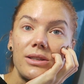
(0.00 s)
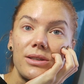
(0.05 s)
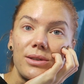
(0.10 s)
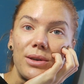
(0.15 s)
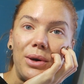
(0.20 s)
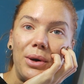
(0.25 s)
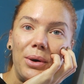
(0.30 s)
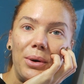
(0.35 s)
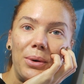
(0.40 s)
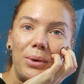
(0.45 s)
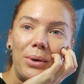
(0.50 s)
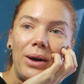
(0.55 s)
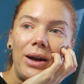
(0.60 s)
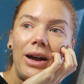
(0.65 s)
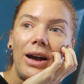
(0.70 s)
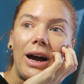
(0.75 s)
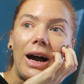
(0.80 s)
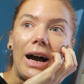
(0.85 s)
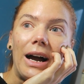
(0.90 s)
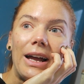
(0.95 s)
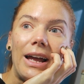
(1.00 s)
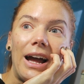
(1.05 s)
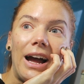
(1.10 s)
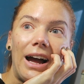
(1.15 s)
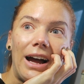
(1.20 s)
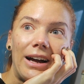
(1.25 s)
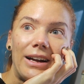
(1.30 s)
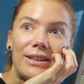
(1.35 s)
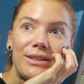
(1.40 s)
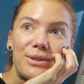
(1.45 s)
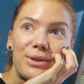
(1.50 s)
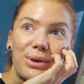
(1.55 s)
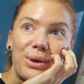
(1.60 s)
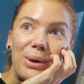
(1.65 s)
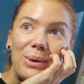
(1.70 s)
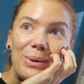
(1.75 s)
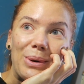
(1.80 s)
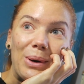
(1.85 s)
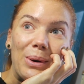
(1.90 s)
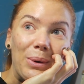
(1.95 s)
so I had to
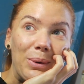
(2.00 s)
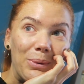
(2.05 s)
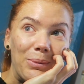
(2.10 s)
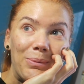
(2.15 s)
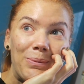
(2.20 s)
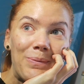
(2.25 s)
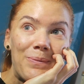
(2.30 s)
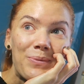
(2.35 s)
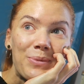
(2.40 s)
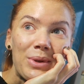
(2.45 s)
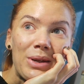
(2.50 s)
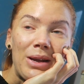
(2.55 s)
go home.